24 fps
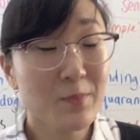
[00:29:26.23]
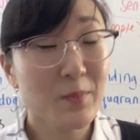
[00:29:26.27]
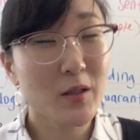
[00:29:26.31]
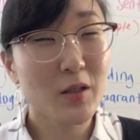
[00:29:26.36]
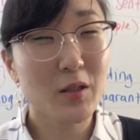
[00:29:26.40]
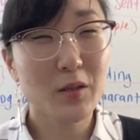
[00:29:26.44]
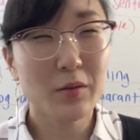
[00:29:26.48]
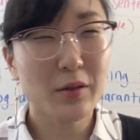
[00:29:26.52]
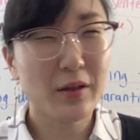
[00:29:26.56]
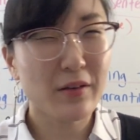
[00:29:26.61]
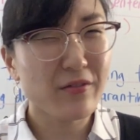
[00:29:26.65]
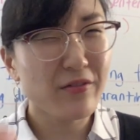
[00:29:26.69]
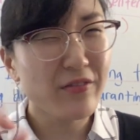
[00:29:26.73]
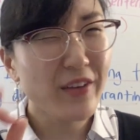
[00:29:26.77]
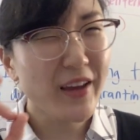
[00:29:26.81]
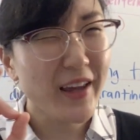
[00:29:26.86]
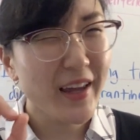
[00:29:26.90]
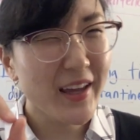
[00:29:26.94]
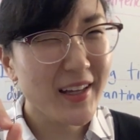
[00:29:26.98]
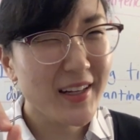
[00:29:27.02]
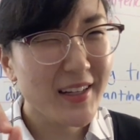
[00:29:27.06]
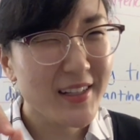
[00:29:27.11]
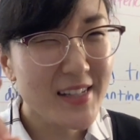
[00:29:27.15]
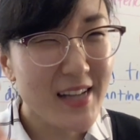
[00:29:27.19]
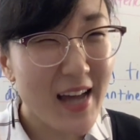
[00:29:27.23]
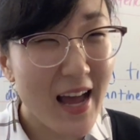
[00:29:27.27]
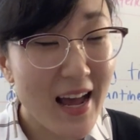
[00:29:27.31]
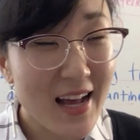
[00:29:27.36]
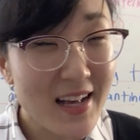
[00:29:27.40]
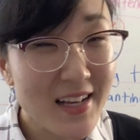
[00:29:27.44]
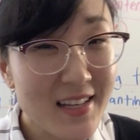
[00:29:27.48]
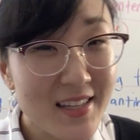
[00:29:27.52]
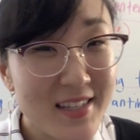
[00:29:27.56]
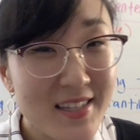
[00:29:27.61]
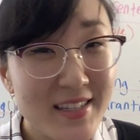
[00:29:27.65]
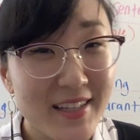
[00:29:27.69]
You're doing
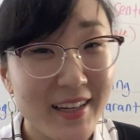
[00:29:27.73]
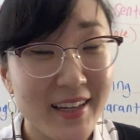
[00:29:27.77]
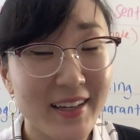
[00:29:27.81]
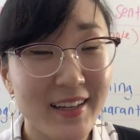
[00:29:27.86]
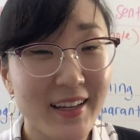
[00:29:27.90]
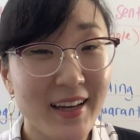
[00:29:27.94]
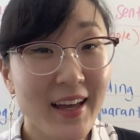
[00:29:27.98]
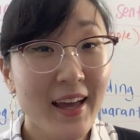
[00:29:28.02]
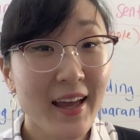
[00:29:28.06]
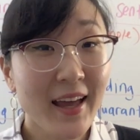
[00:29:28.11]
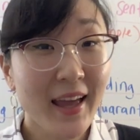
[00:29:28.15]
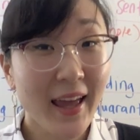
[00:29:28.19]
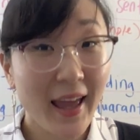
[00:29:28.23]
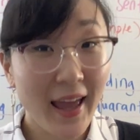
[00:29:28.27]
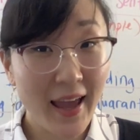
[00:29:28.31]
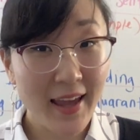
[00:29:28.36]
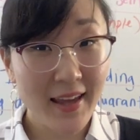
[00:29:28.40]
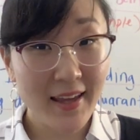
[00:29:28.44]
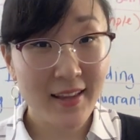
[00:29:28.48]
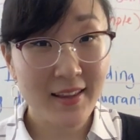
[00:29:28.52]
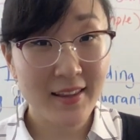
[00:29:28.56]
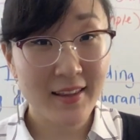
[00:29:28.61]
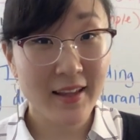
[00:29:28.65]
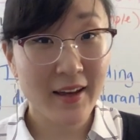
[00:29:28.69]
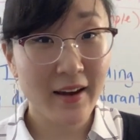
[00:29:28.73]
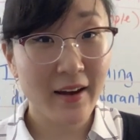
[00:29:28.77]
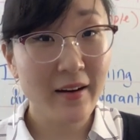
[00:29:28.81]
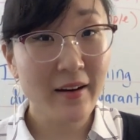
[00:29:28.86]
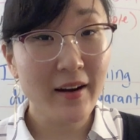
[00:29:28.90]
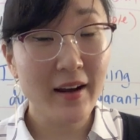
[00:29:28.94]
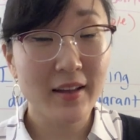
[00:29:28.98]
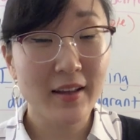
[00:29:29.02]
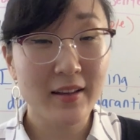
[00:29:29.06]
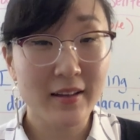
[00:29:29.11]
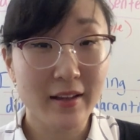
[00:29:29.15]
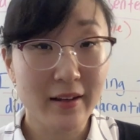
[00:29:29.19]
fantastic. Hang in there,
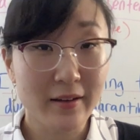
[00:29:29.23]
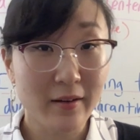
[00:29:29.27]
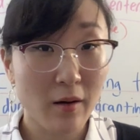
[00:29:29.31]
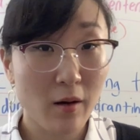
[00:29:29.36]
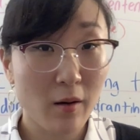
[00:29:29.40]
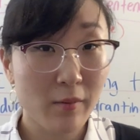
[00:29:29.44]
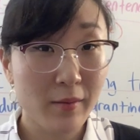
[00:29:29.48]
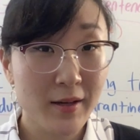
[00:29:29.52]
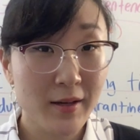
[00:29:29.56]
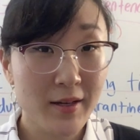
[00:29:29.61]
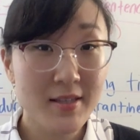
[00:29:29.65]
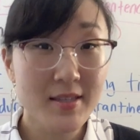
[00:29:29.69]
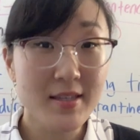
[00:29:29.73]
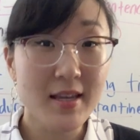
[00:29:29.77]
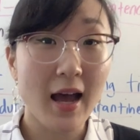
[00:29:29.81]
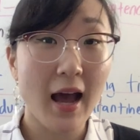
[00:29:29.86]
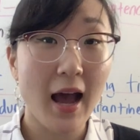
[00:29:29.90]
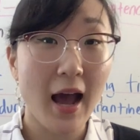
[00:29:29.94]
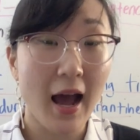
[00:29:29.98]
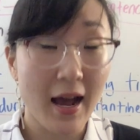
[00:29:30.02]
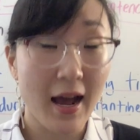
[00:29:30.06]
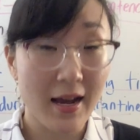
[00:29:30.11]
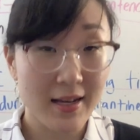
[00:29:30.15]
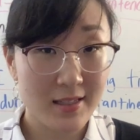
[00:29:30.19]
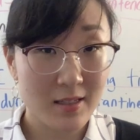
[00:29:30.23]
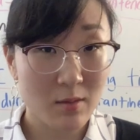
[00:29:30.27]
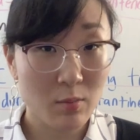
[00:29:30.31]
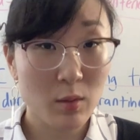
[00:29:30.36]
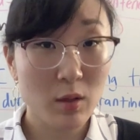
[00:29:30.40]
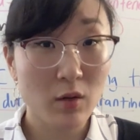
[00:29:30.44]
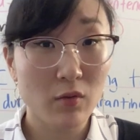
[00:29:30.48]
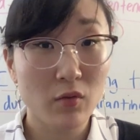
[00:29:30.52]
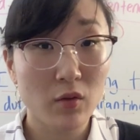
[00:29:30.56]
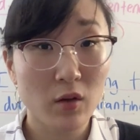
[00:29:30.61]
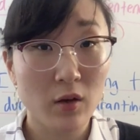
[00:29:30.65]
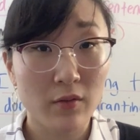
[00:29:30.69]
and like always, ask
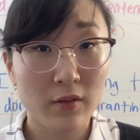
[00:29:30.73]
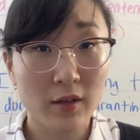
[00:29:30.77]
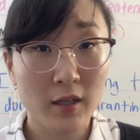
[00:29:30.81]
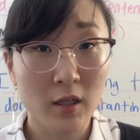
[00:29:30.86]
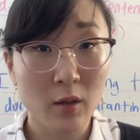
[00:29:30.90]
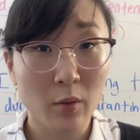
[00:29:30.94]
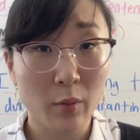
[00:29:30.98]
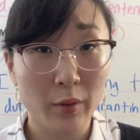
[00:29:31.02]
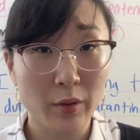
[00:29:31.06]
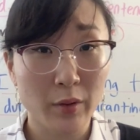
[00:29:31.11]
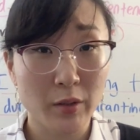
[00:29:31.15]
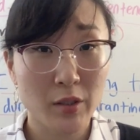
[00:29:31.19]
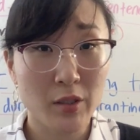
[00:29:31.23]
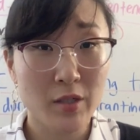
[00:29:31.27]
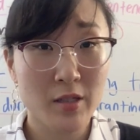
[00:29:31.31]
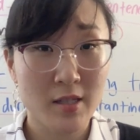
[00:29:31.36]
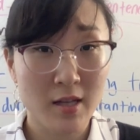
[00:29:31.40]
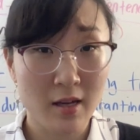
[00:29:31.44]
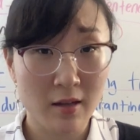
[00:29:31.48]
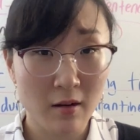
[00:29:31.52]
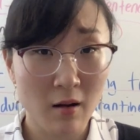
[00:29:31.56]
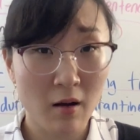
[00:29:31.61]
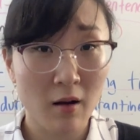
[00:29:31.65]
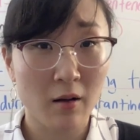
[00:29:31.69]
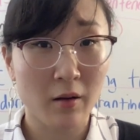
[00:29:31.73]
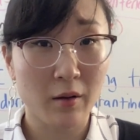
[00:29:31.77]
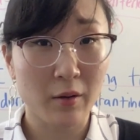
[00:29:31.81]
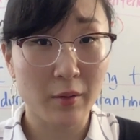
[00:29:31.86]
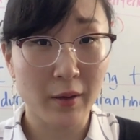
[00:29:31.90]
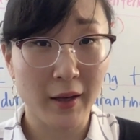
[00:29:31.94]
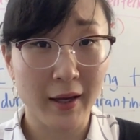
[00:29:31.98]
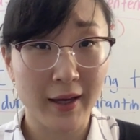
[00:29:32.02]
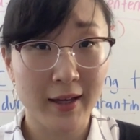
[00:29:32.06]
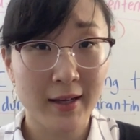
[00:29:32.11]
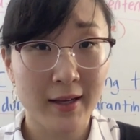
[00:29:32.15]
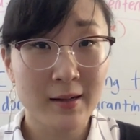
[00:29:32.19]
me if you have any questions at all,
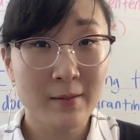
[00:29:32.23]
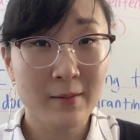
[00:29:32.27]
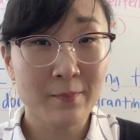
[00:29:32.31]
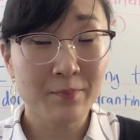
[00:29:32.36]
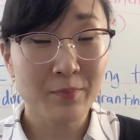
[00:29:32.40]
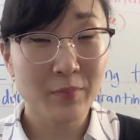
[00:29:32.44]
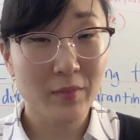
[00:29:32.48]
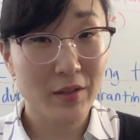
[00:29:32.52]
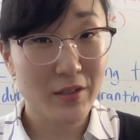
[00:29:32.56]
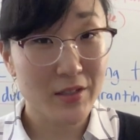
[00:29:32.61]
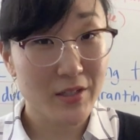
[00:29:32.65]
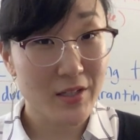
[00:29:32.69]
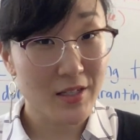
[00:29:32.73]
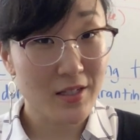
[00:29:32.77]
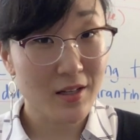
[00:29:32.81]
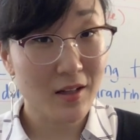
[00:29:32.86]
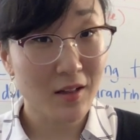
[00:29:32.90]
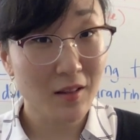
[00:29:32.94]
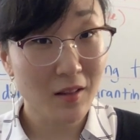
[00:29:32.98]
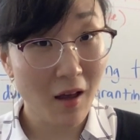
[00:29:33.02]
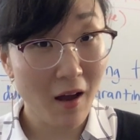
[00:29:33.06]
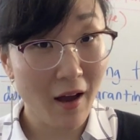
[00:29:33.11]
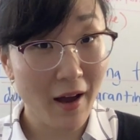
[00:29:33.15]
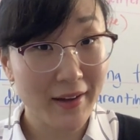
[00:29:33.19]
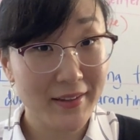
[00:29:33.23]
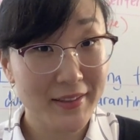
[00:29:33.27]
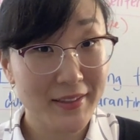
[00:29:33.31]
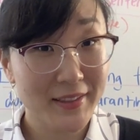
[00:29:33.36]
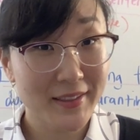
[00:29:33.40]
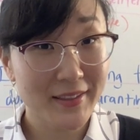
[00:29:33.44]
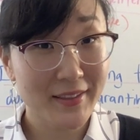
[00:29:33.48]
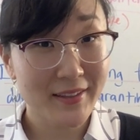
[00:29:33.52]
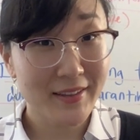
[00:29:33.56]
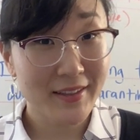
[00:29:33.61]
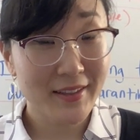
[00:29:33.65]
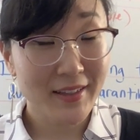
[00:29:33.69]
okay? This is a lot.